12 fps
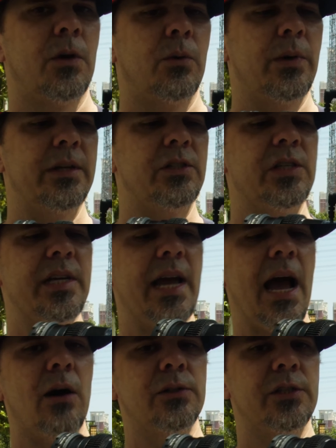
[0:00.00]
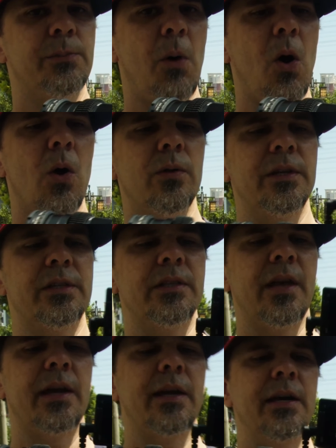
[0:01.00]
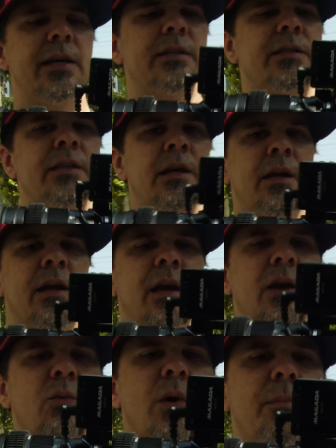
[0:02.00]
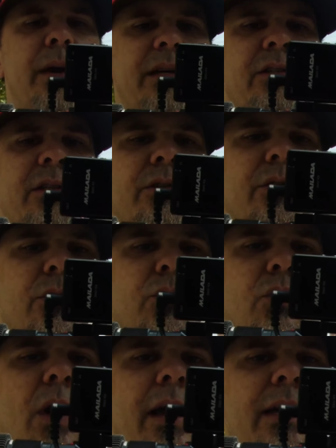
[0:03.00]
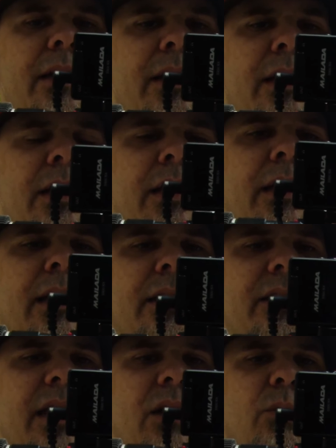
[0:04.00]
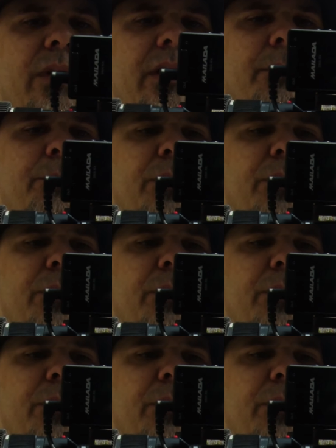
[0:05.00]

We can see how small this thing is, and what makes it so great is that we can